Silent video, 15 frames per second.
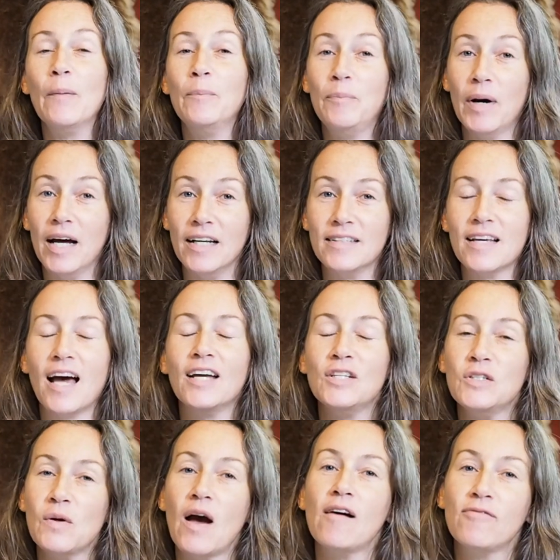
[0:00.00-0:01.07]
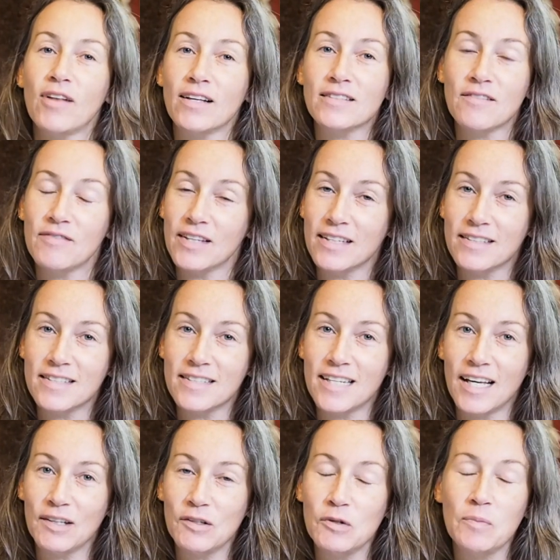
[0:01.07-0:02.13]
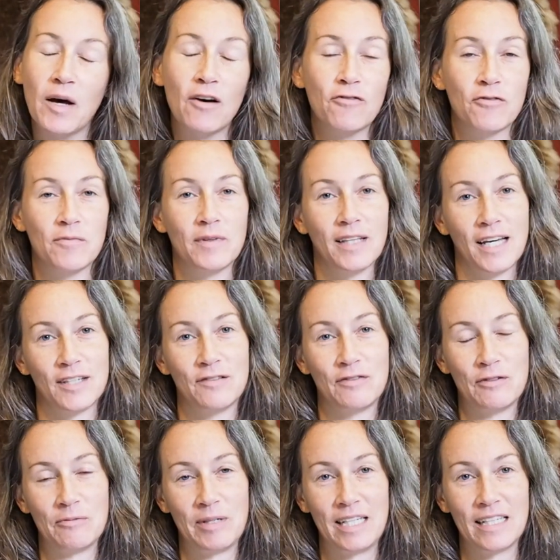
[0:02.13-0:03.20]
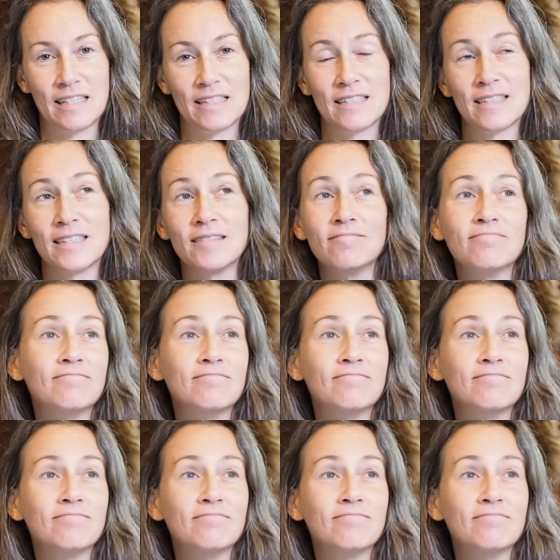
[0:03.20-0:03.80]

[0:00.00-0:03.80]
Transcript: But I do have lots of things to tell you about from the last few weeks.